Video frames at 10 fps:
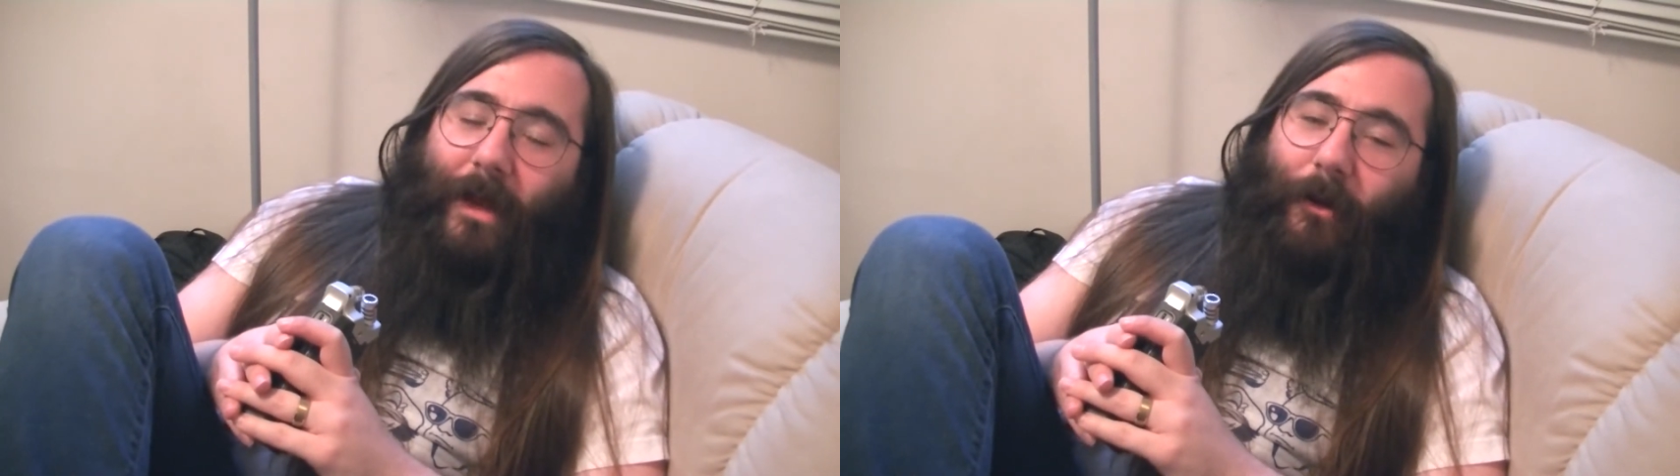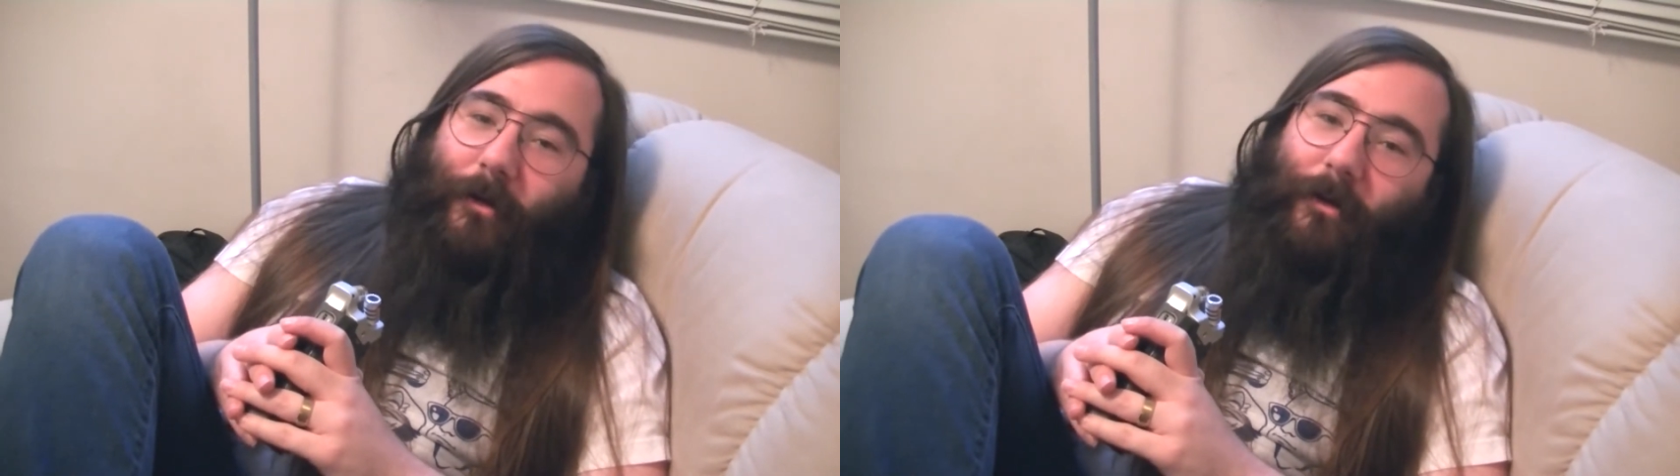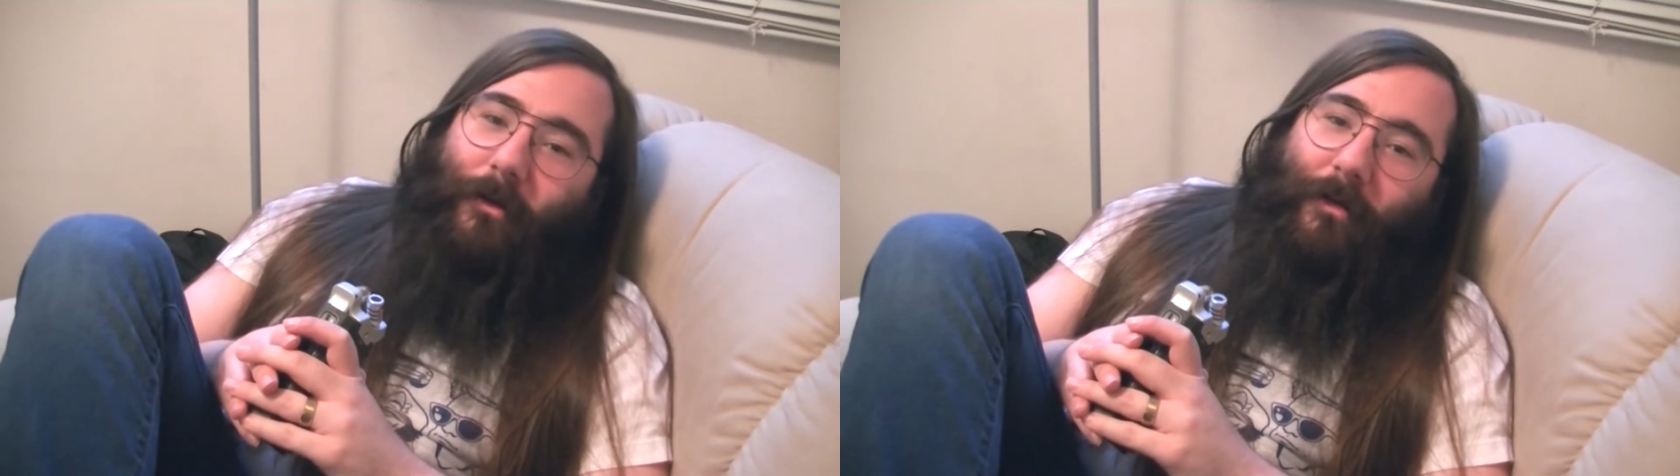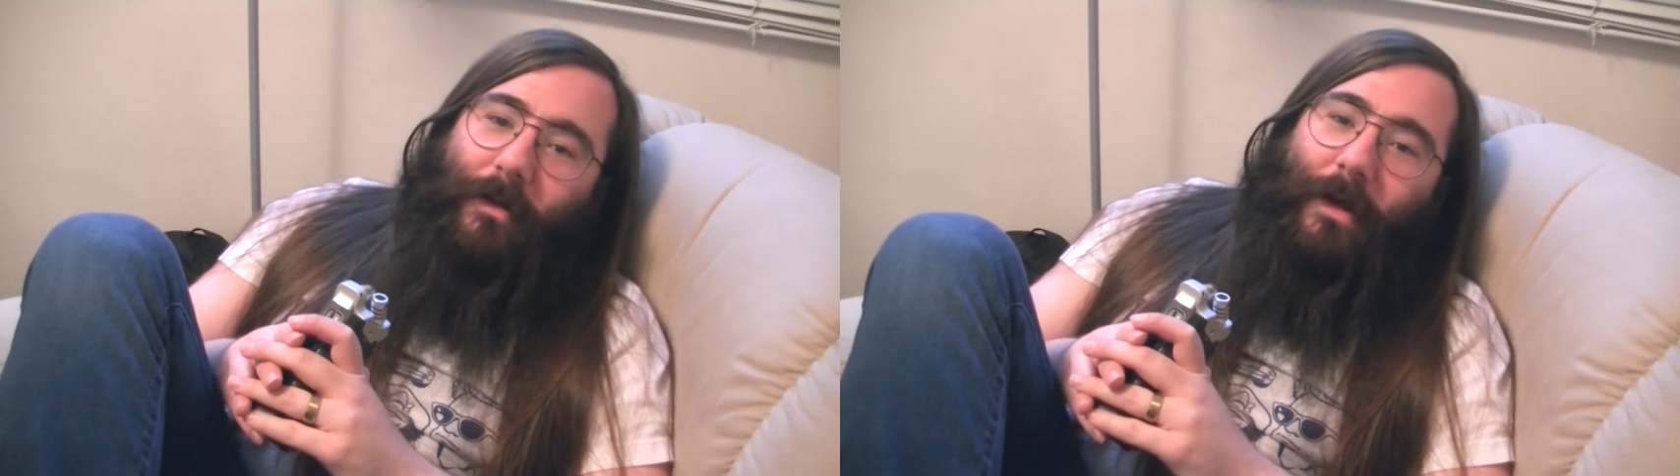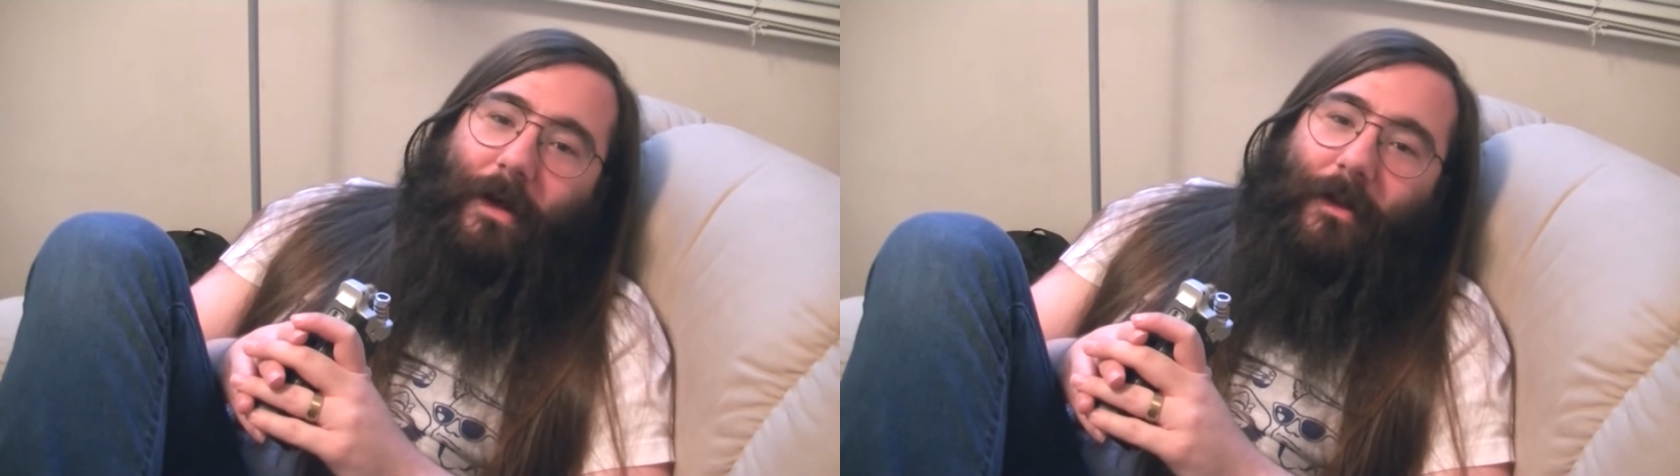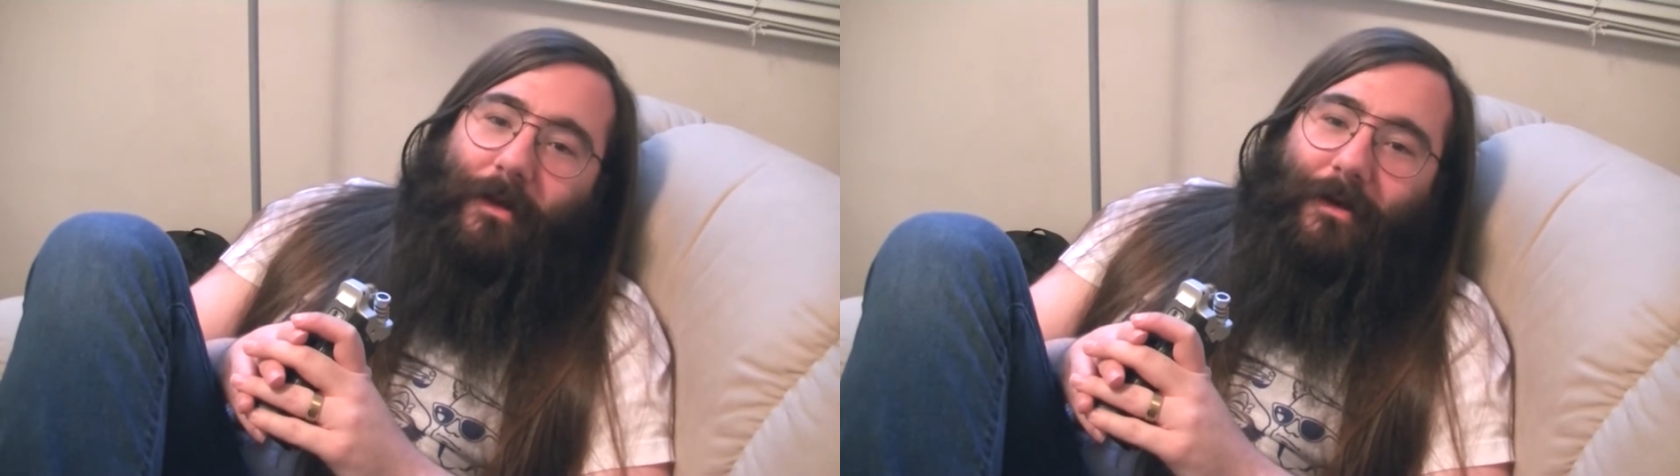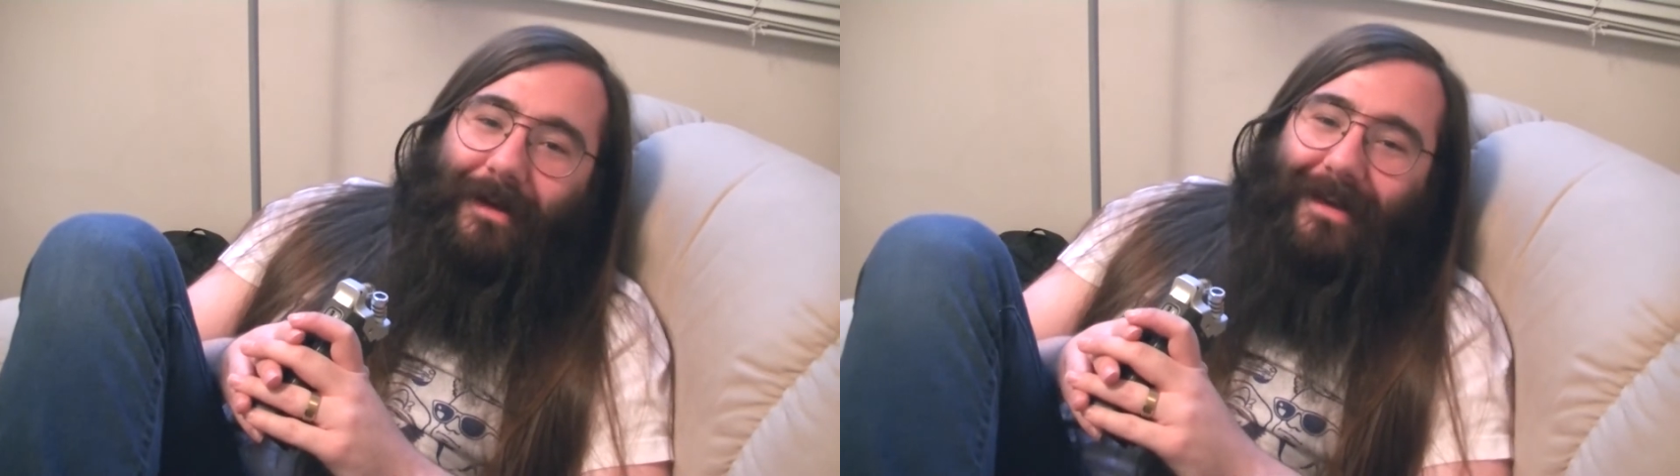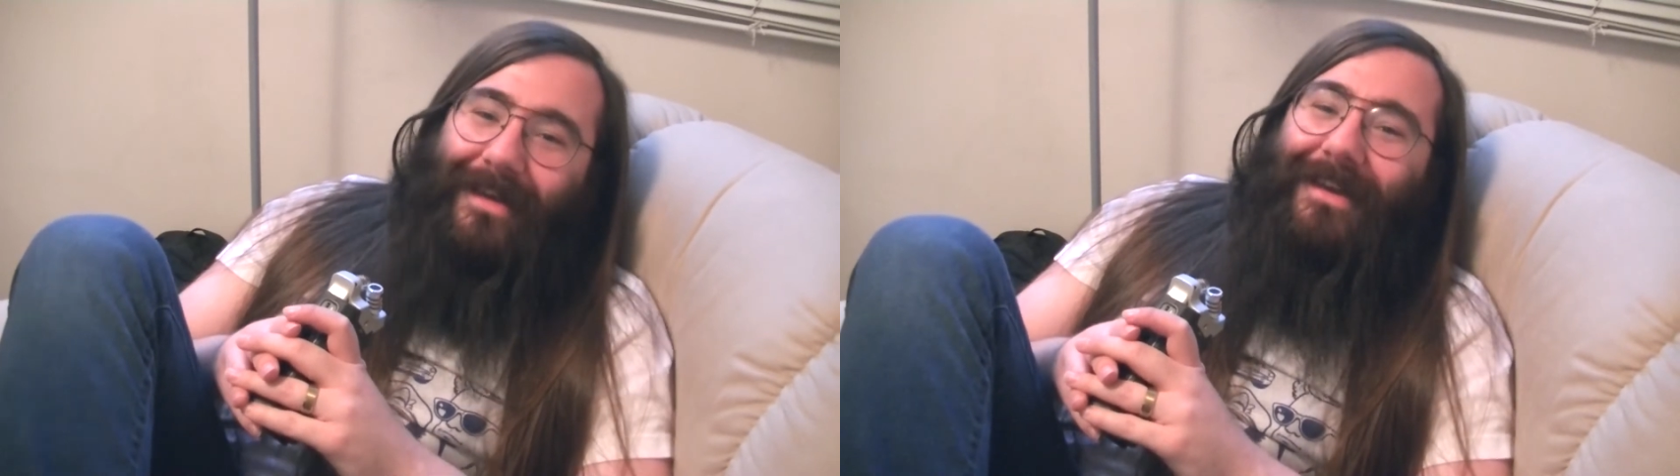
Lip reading: characters and dialogue.